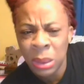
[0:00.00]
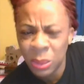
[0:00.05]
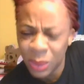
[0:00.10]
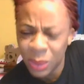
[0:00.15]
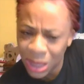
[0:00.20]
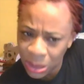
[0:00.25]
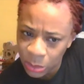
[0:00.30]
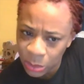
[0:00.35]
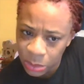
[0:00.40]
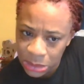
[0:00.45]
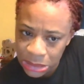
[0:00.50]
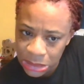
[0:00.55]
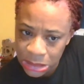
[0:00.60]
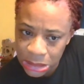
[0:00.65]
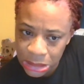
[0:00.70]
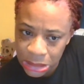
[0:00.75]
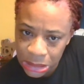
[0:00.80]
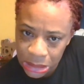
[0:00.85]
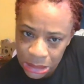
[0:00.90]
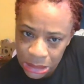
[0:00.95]
what
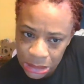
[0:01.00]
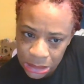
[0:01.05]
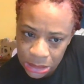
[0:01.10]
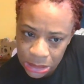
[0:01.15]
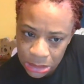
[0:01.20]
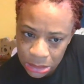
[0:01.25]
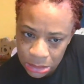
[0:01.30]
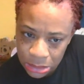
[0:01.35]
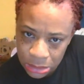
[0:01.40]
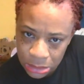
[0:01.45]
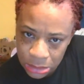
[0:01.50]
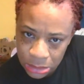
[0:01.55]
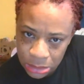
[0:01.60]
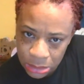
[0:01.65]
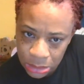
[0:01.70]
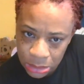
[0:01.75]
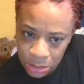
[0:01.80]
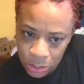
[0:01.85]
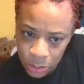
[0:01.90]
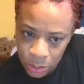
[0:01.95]
was Jesus
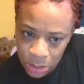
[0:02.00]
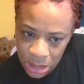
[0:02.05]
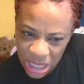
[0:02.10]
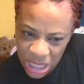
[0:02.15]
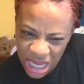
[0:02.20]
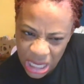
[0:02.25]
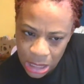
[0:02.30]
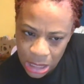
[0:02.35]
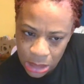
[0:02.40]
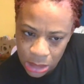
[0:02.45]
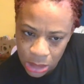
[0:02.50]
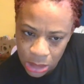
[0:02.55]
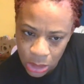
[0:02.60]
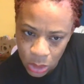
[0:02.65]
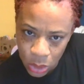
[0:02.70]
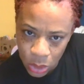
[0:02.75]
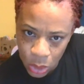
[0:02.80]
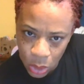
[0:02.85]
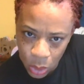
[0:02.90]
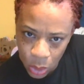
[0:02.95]
doing and the
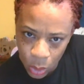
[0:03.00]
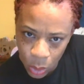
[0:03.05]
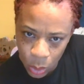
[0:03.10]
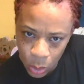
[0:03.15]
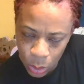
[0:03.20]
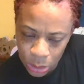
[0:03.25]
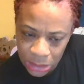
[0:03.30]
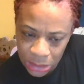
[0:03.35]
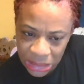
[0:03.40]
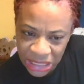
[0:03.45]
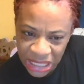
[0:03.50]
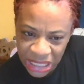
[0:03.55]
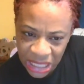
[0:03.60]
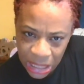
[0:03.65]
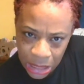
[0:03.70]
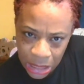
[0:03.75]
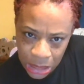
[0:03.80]
holy